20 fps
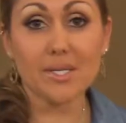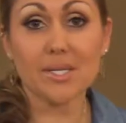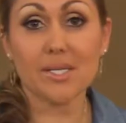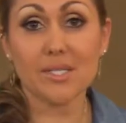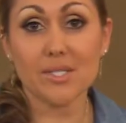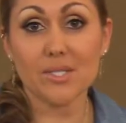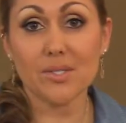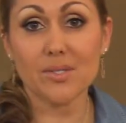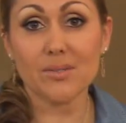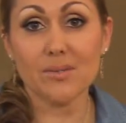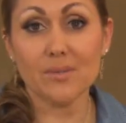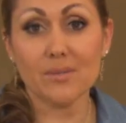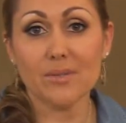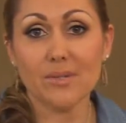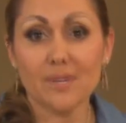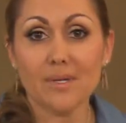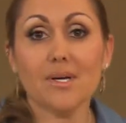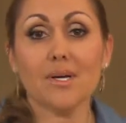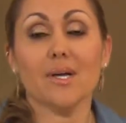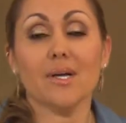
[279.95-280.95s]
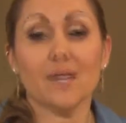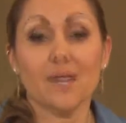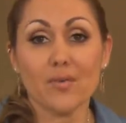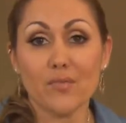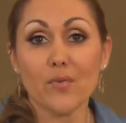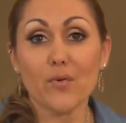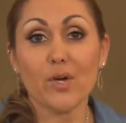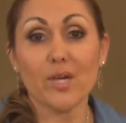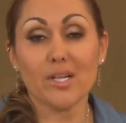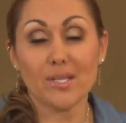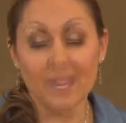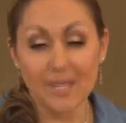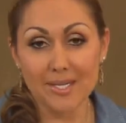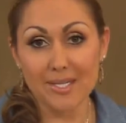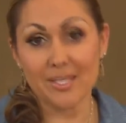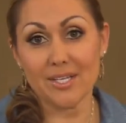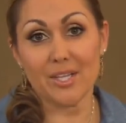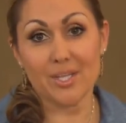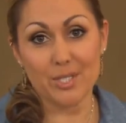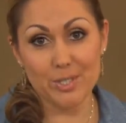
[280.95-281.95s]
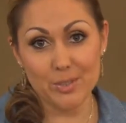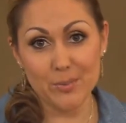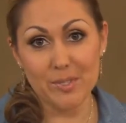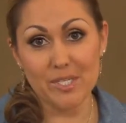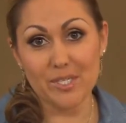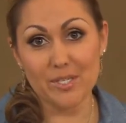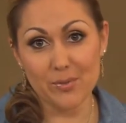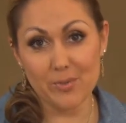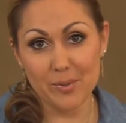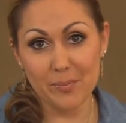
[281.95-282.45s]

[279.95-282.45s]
kidding you, every lady in the Dominican